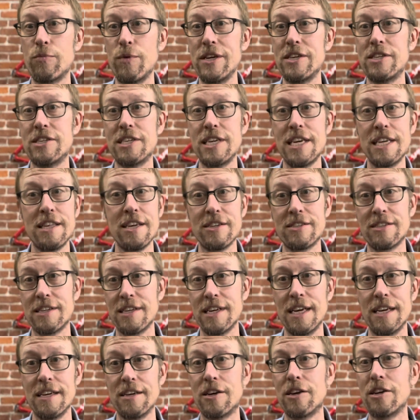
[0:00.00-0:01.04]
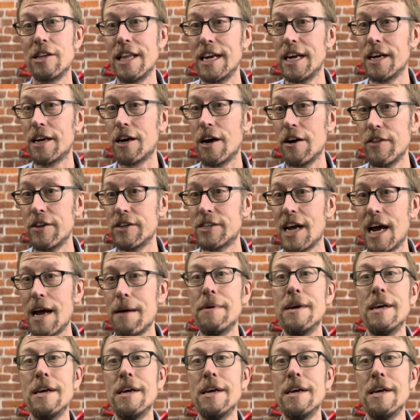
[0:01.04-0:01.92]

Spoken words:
we see this in clinic all the time.